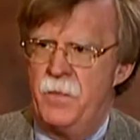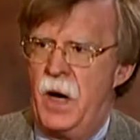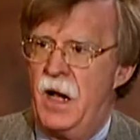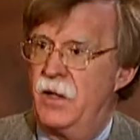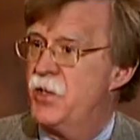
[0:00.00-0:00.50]

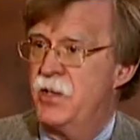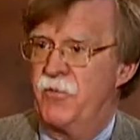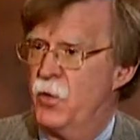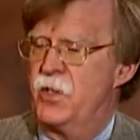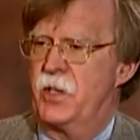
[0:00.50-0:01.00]
policy
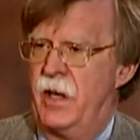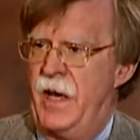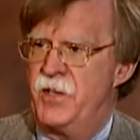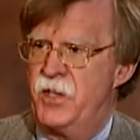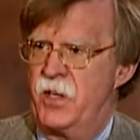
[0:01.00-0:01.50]
for its
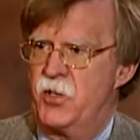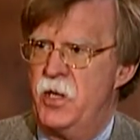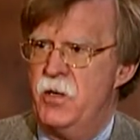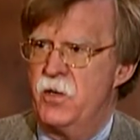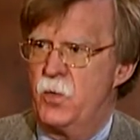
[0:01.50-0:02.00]
last 6
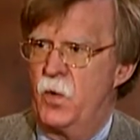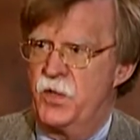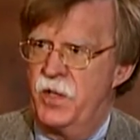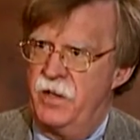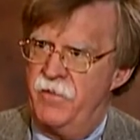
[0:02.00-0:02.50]
years
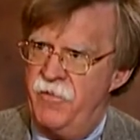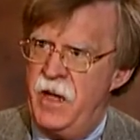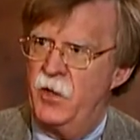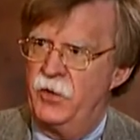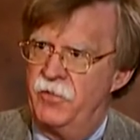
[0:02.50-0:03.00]
was that it
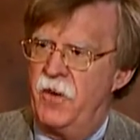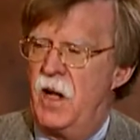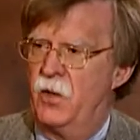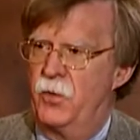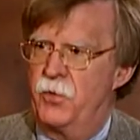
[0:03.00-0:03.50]
failed to
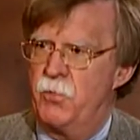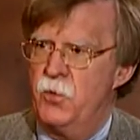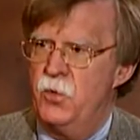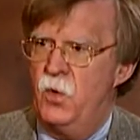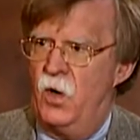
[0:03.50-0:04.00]
follow
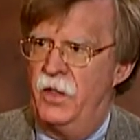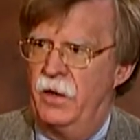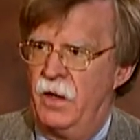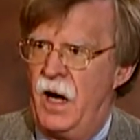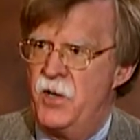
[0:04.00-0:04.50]
through on
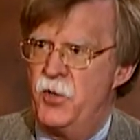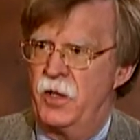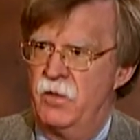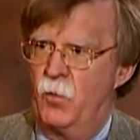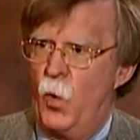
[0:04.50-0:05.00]
the
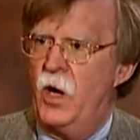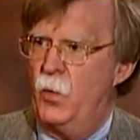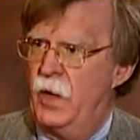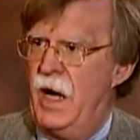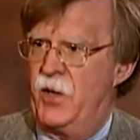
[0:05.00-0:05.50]
logic of what it
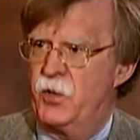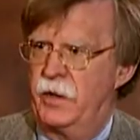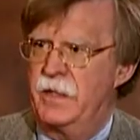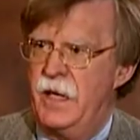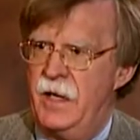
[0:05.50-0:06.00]
would
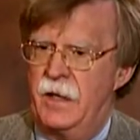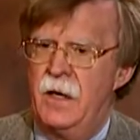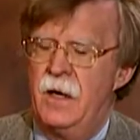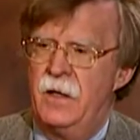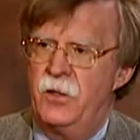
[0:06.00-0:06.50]
actually take
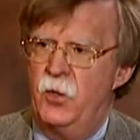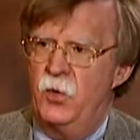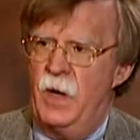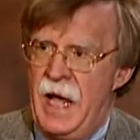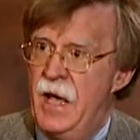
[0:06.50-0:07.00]

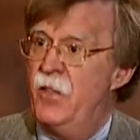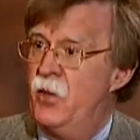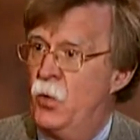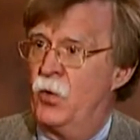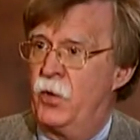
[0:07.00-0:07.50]
to end
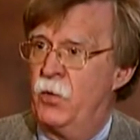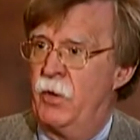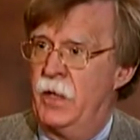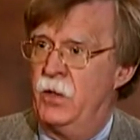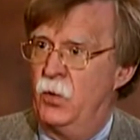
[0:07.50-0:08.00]
the North
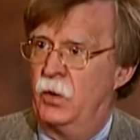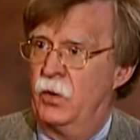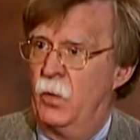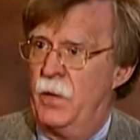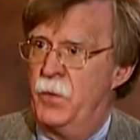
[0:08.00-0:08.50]
Korean
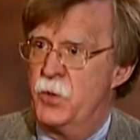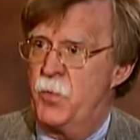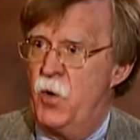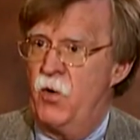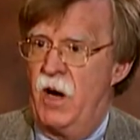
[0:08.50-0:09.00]
nuclear weapons
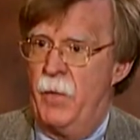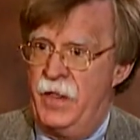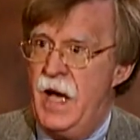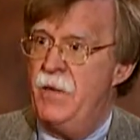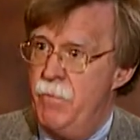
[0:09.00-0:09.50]
program.
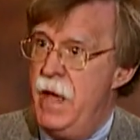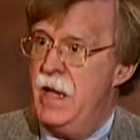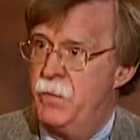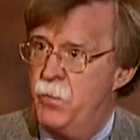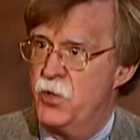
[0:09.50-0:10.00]
And that
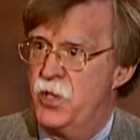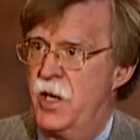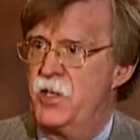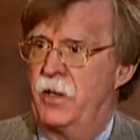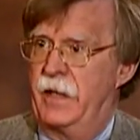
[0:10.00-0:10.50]
meant
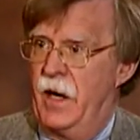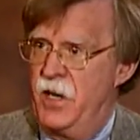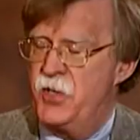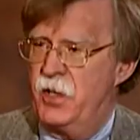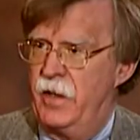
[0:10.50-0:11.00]
precisely
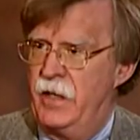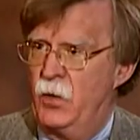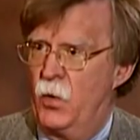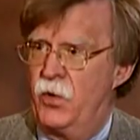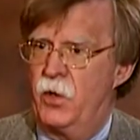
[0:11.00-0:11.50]
isolating
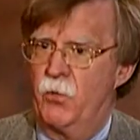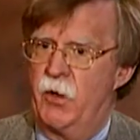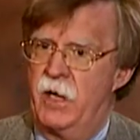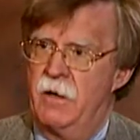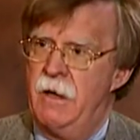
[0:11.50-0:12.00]
North
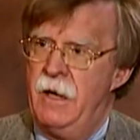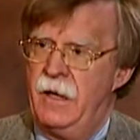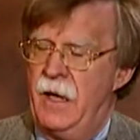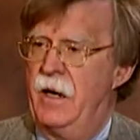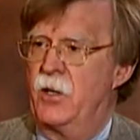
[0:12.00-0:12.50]
Korea,
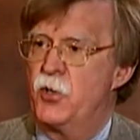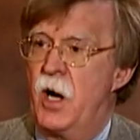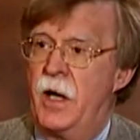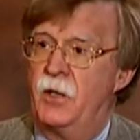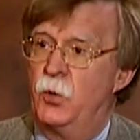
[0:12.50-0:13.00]
getting
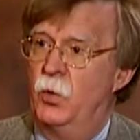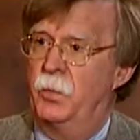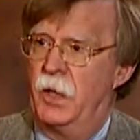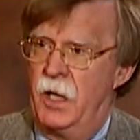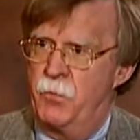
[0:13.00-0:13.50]
China to
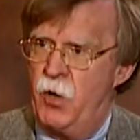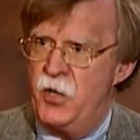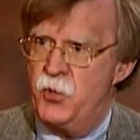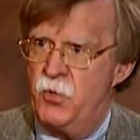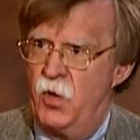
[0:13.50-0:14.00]
apply
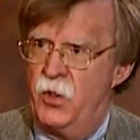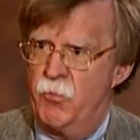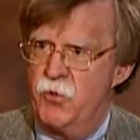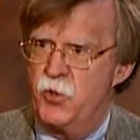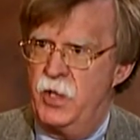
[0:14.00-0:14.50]
pressure on the
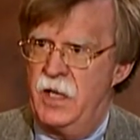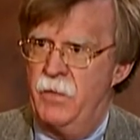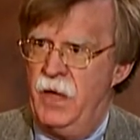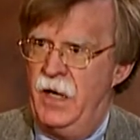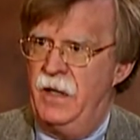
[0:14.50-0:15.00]

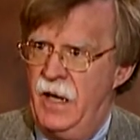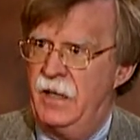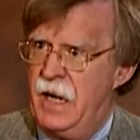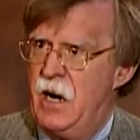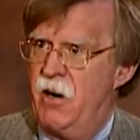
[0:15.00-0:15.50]
regime,
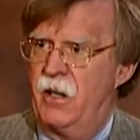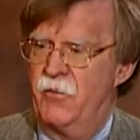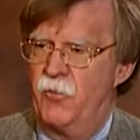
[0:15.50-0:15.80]
and carrying it